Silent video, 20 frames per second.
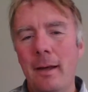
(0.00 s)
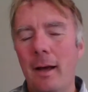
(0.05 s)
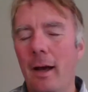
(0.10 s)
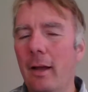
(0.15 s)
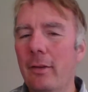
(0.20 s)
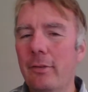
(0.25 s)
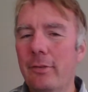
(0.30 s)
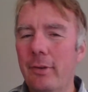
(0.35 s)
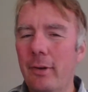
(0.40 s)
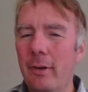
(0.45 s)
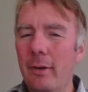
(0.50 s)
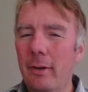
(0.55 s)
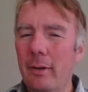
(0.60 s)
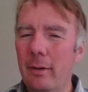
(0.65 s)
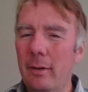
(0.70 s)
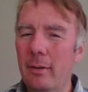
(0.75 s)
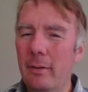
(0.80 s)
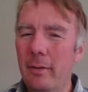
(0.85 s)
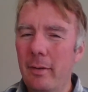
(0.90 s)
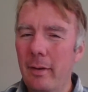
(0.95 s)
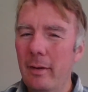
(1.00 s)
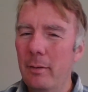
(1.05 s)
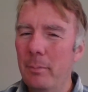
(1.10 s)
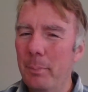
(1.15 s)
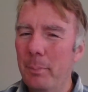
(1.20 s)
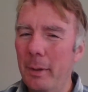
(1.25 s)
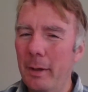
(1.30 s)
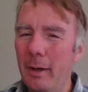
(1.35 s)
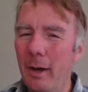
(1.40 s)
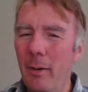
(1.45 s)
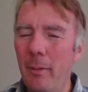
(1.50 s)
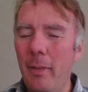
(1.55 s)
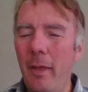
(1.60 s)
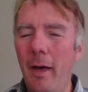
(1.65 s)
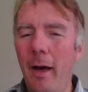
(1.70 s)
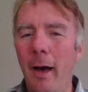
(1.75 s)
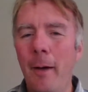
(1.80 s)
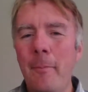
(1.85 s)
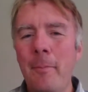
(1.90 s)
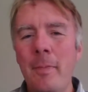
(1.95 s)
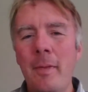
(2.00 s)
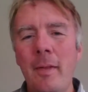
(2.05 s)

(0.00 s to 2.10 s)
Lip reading: And so you'd pick up that.